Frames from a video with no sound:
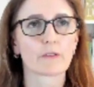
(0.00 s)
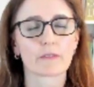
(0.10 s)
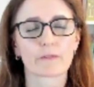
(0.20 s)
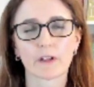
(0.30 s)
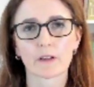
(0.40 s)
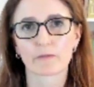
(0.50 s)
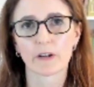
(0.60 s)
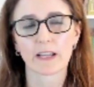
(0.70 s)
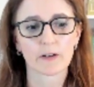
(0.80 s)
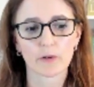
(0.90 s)
incredibly
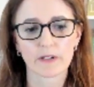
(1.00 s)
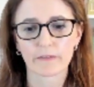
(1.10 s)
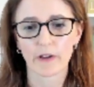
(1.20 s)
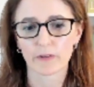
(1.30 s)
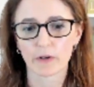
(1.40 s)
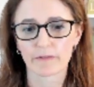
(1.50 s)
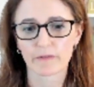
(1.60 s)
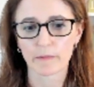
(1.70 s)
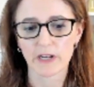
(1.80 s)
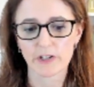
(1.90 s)
annoyed if you have no
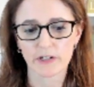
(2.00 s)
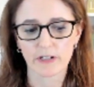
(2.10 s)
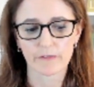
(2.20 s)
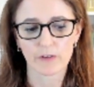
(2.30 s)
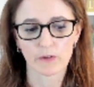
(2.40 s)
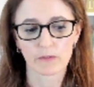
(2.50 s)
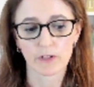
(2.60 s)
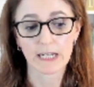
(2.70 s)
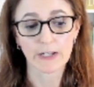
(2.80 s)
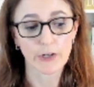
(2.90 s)
information. If you
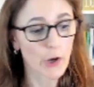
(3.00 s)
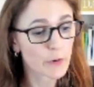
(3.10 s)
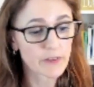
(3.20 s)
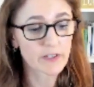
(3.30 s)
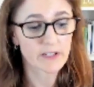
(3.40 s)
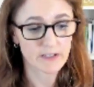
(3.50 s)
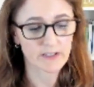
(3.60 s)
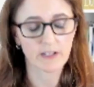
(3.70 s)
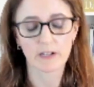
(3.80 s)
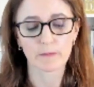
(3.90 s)
know that it's going to be a
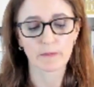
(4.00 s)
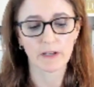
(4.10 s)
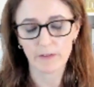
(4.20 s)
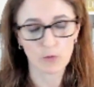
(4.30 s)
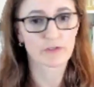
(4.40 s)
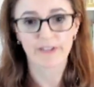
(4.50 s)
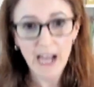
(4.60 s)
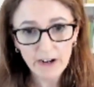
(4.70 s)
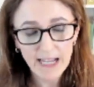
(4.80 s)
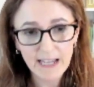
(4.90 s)
quarter of an hour late,
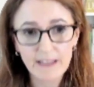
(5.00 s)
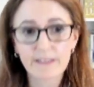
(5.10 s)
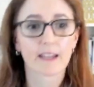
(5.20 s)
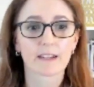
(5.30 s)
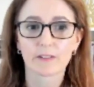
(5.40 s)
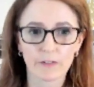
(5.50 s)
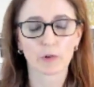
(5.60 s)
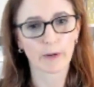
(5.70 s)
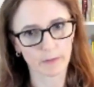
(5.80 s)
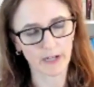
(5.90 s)
then you feel better about it.
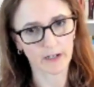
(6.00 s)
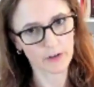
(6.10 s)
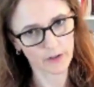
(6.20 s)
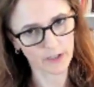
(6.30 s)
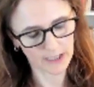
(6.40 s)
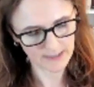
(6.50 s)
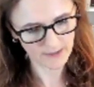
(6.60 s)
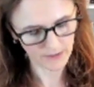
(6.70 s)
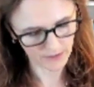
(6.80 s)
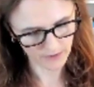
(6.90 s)
You can at least
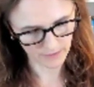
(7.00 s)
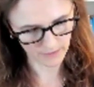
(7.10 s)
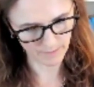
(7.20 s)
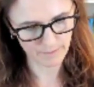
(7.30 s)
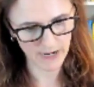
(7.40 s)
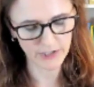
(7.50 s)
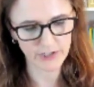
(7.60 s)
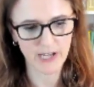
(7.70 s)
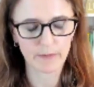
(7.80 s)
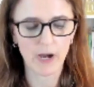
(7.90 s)
manage that. But
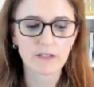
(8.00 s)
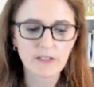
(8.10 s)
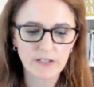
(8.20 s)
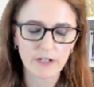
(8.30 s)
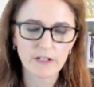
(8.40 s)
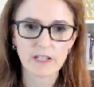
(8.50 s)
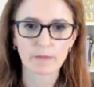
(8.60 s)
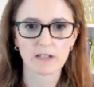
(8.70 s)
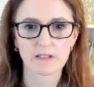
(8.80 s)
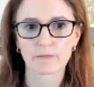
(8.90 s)
uncertainty plus
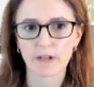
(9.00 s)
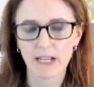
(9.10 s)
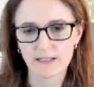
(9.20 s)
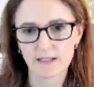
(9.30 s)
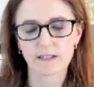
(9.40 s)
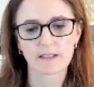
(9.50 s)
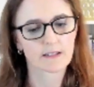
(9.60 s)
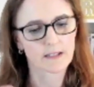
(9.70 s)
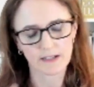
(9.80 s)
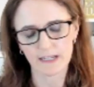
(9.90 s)
unpleasantness
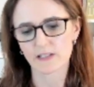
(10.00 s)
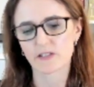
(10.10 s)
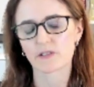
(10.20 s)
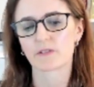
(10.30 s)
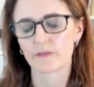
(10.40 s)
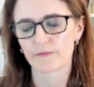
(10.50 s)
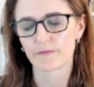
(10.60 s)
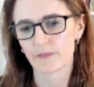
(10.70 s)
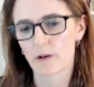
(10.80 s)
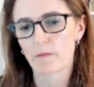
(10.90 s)
leads to a
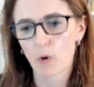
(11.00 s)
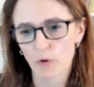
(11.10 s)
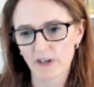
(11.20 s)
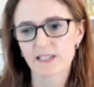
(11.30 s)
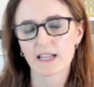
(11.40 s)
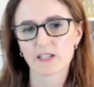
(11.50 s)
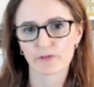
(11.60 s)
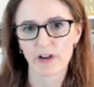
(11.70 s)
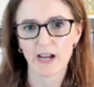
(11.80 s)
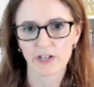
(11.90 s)
more intense
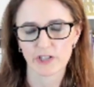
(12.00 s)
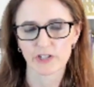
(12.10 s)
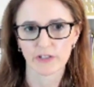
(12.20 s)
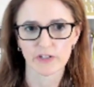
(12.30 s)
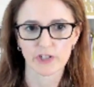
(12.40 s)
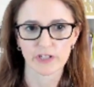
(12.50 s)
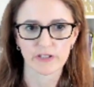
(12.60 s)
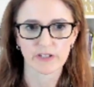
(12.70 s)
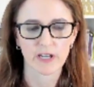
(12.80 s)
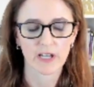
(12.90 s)
reaction than just
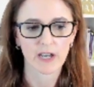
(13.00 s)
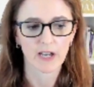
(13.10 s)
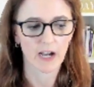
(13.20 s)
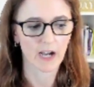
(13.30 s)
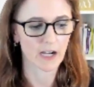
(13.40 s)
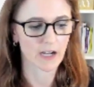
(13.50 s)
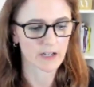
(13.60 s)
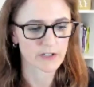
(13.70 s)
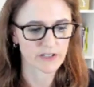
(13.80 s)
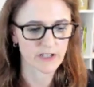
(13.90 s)

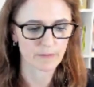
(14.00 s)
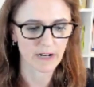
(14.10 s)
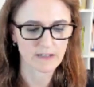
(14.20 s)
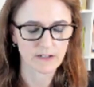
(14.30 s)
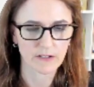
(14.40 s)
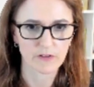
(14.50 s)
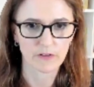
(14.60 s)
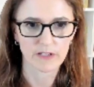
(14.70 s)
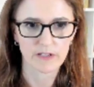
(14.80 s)
unpleasantness on its own.